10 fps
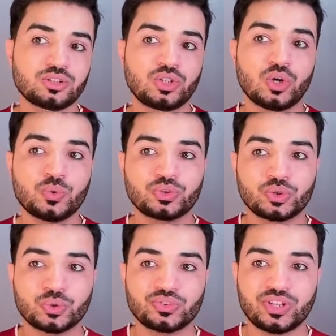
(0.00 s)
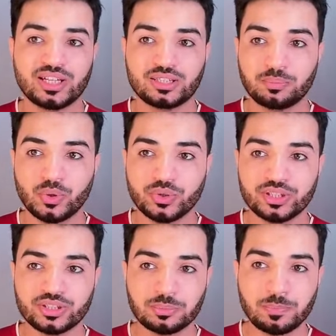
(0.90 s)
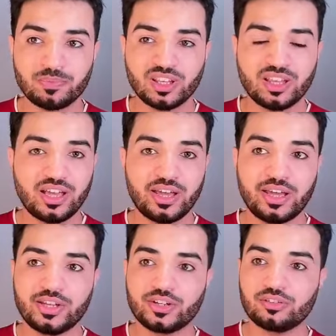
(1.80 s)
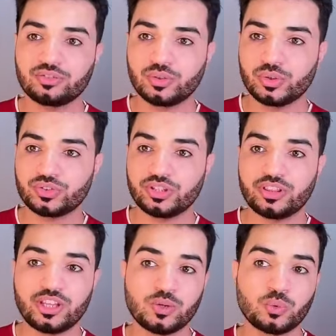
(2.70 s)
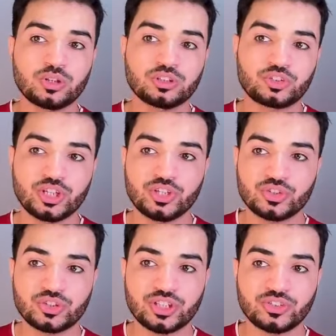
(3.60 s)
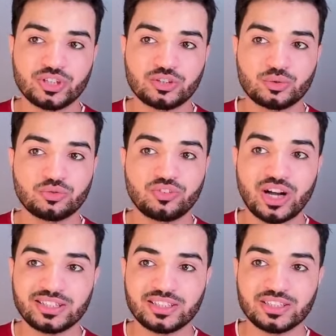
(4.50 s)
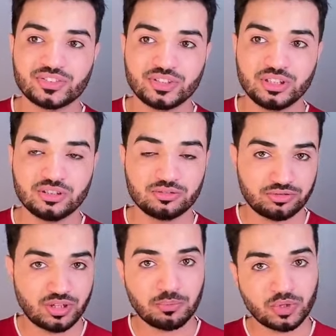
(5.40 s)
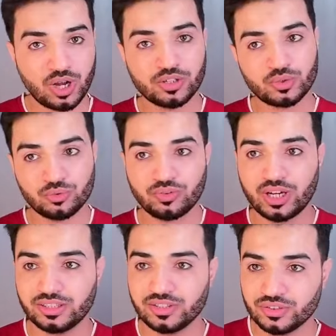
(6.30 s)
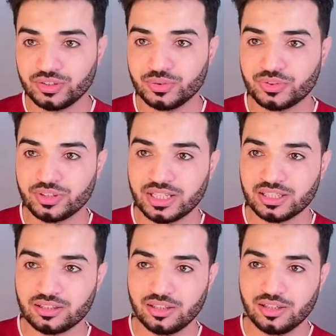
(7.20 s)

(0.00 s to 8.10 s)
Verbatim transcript: going towards that opponent and of course they will change the state to fighting scene from run to fighting scene you see that